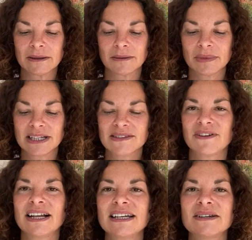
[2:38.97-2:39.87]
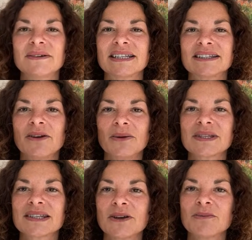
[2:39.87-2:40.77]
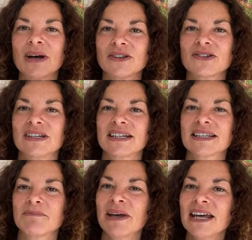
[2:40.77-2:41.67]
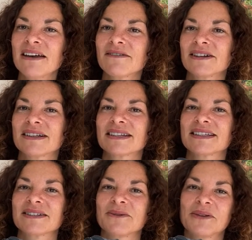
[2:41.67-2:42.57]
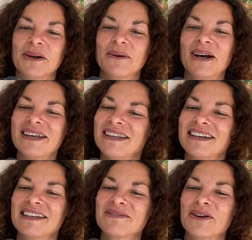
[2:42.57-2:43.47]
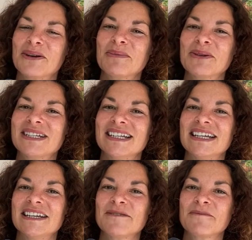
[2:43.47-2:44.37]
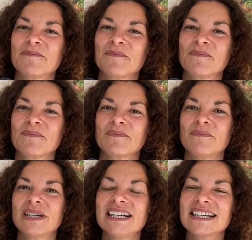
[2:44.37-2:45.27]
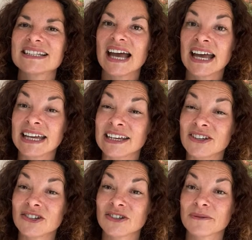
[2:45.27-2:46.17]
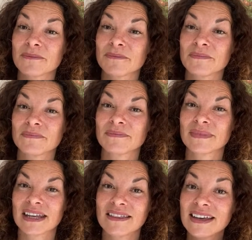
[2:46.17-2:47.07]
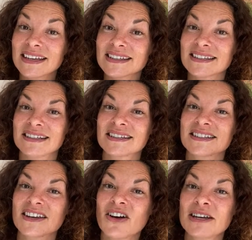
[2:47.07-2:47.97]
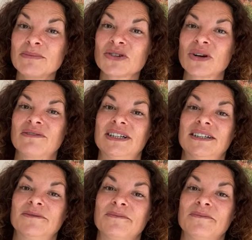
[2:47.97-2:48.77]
But its value is not so much in its appearance, although I think it's very pretty, but in its age. This is a time traveller.